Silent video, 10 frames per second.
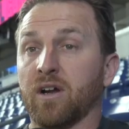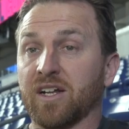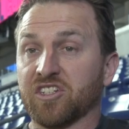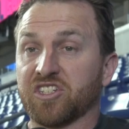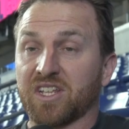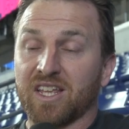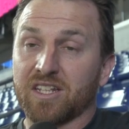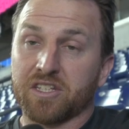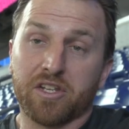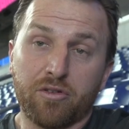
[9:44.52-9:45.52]
Uh, just to
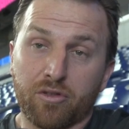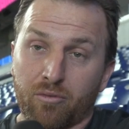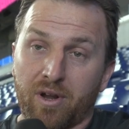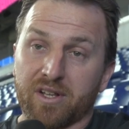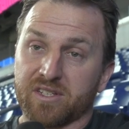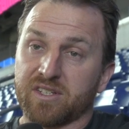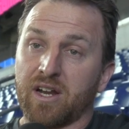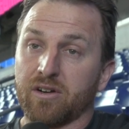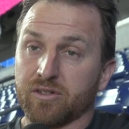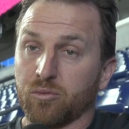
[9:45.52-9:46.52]
continue the run of
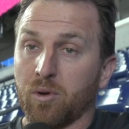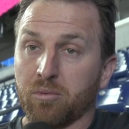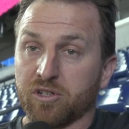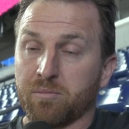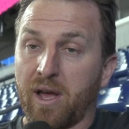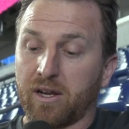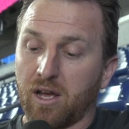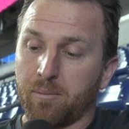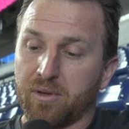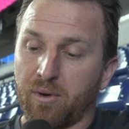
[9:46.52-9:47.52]
centers, Wypler's back
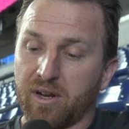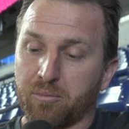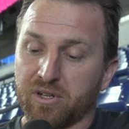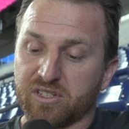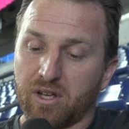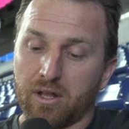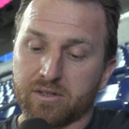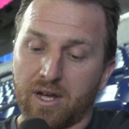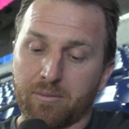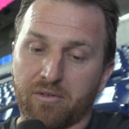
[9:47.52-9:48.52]
up. He ran a pretty
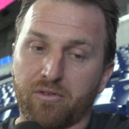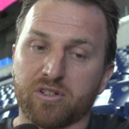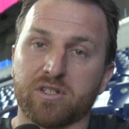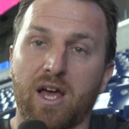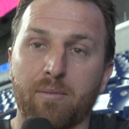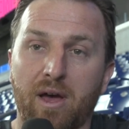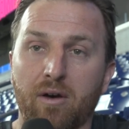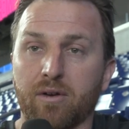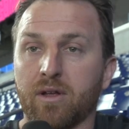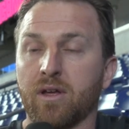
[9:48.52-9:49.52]
solid time the first time
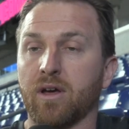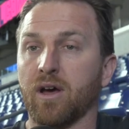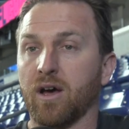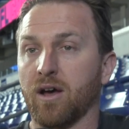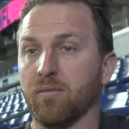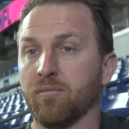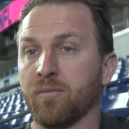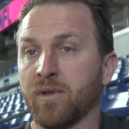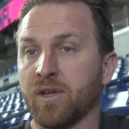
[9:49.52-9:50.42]
out, um,